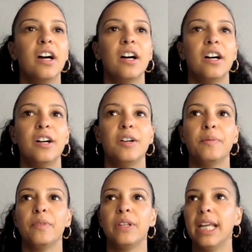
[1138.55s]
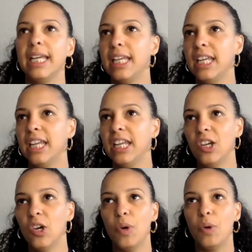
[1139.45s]

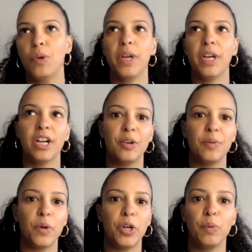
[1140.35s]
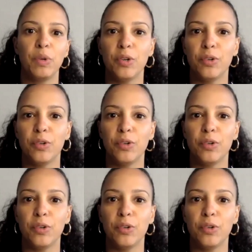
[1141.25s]
liking? Or when we wake up, where do we go